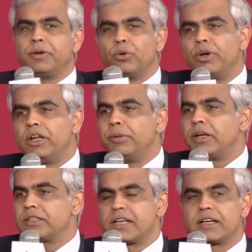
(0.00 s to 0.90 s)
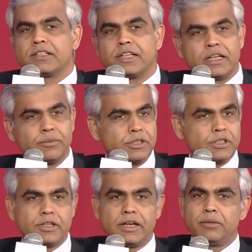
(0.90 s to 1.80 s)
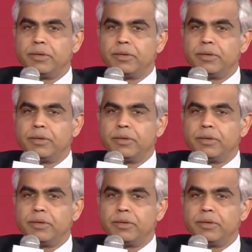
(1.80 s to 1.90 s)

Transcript: only been a single city which has really